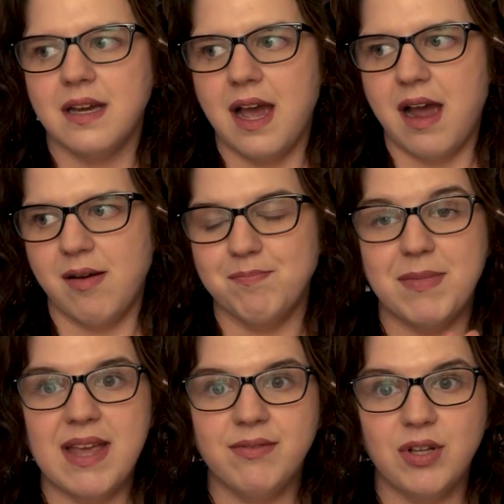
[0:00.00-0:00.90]

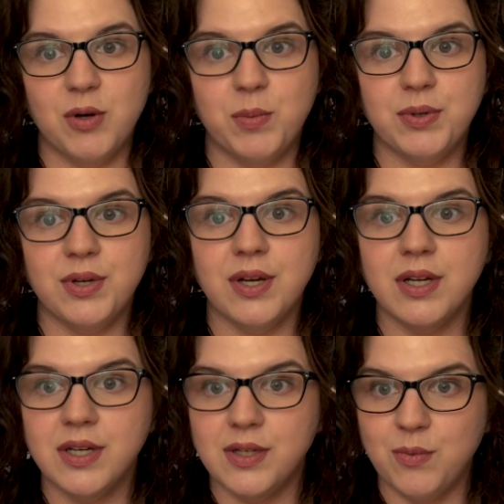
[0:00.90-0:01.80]
envelope
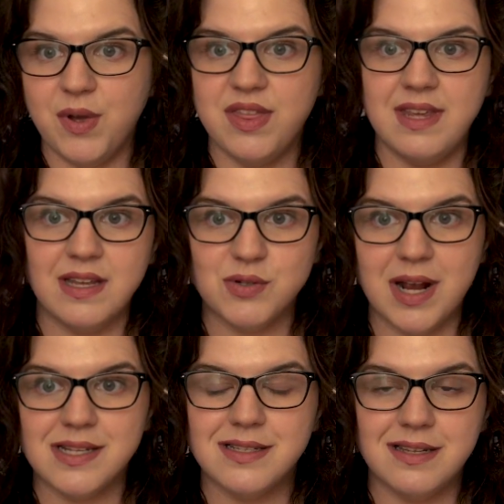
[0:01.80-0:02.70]
with the
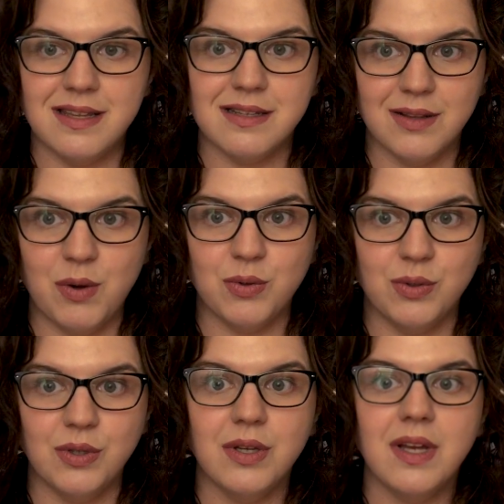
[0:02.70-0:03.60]
address to the
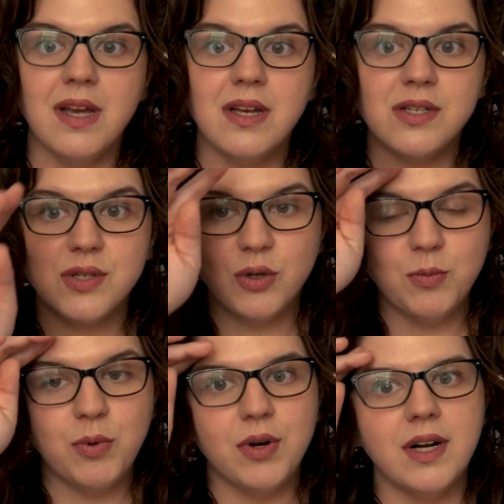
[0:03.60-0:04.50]
local school
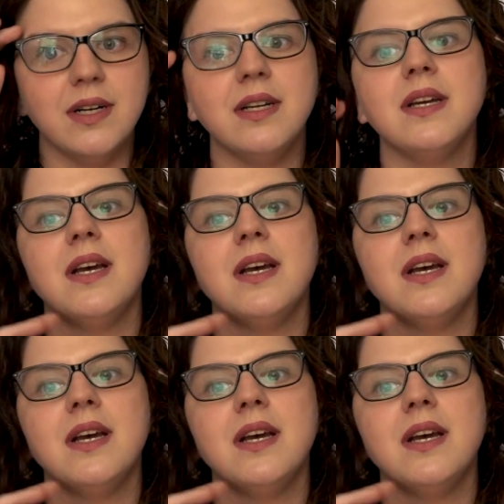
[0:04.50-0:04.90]
board,